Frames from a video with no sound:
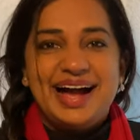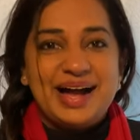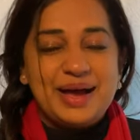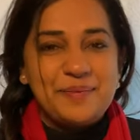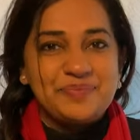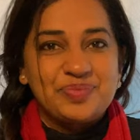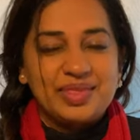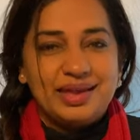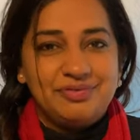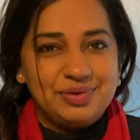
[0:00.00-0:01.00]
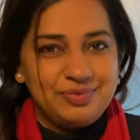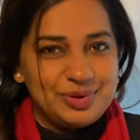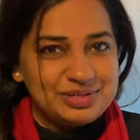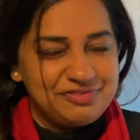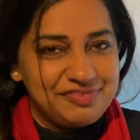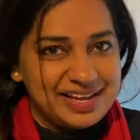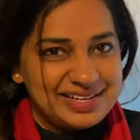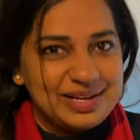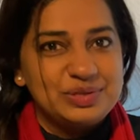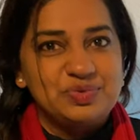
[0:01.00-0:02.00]
Um, if you want to
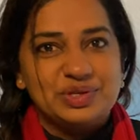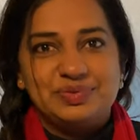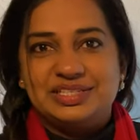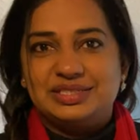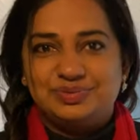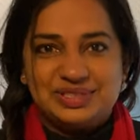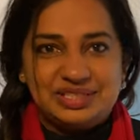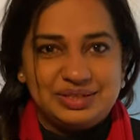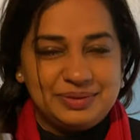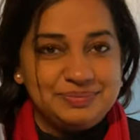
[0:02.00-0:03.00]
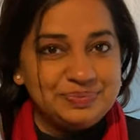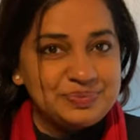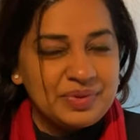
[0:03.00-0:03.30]
find out what we did with the